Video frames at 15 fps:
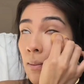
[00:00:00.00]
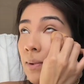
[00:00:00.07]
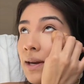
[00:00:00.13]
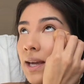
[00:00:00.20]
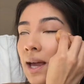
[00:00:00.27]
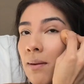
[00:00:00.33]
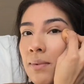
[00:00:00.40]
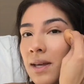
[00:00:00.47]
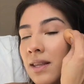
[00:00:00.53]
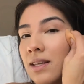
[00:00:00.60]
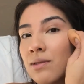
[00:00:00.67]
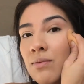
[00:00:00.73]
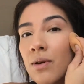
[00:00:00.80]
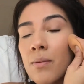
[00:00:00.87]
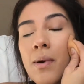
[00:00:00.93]
But he can't be in
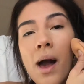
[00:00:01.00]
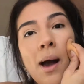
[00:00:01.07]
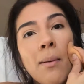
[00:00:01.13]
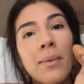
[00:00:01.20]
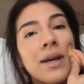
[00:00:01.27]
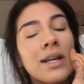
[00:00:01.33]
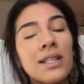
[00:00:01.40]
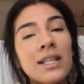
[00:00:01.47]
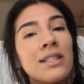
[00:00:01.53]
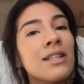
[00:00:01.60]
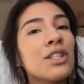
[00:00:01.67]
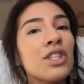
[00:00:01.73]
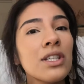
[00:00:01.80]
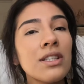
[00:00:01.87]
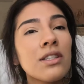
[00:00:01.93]
this room because he's
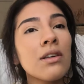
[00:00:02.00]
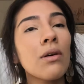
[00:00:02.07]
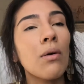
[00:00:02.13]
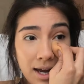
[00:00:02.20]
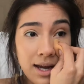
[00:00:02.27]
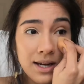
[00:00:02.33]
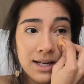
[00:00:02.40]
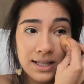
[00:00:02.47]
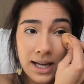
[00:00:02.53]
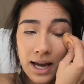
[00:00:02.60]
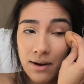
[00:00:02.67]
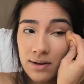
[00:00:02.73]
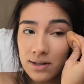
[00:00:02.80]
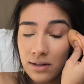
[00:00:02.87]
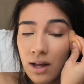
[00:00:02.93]
a Shih Tzu and his
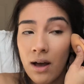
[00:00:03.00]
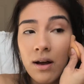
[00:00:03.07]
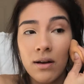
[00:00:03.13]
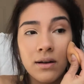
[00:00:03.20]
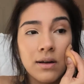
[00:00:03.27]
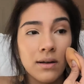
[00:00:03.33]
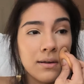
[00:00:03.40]
hair is long.